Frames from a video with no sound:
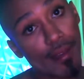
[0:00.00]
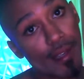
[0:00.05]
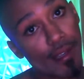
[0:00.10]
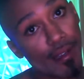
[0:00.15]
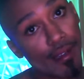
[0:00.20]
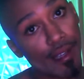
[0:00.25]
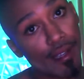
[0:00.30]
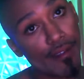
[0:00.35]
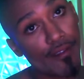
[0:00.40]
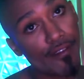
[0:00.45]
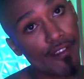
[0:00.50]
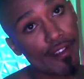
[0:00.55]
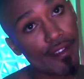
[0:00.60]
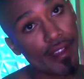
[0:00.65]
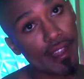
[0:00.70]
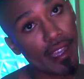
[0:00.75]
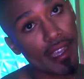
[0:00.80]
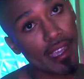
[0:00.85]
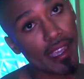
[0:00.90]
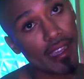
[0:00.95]
who you feel
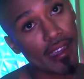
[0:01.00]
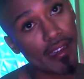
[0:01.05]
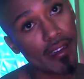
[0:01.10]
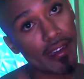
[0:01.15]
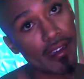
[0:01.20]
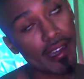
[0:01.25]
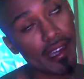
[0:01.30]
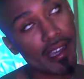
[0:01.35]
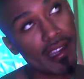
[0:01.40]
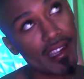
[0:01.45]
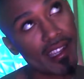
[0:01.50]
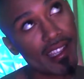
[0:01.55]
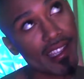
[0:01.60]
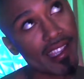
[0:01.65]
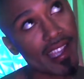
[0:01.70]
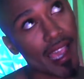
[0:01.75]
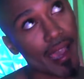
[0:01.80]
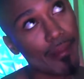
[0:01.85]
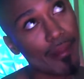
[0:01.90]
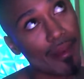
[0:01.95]
like, and this has
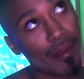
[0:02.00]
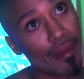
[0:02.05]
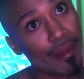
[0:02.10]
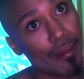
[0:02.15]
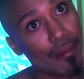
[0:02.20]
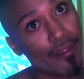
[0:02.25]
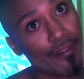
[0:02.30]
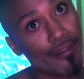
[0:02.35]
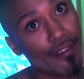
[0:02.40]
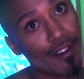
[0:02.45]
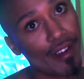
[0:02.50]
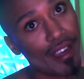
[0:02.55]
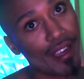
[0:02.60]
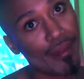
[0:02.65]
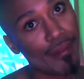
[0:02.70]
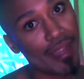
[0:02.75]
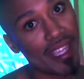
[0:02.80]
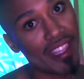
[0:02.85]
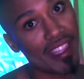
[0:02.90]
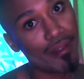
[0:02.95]
happened to me before, you
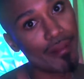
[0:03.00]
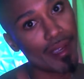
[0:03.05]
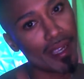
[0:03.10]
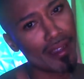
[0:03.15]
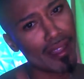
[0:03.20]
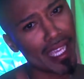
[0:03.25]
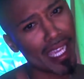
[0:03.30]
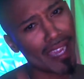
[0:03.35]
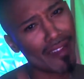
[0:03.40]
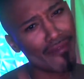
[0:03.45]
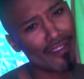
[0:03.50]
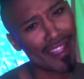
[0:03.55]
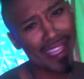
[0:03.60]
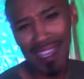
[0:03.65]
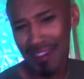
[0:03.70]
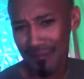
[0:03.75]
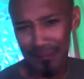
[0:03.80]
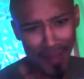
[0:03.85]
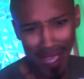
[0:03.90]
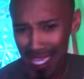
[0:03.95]
meet them and you're like, I feel like I've
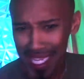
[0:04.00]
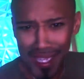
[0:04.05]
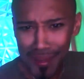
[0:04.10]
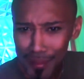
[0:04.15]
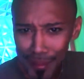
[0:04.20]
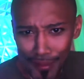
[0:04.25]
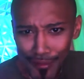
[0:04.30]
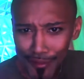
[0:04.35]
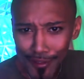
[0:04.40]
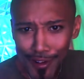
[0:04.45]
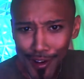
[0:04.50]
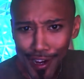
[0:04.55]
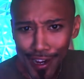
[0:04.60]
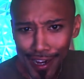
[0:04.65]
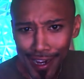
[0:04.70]
met you before.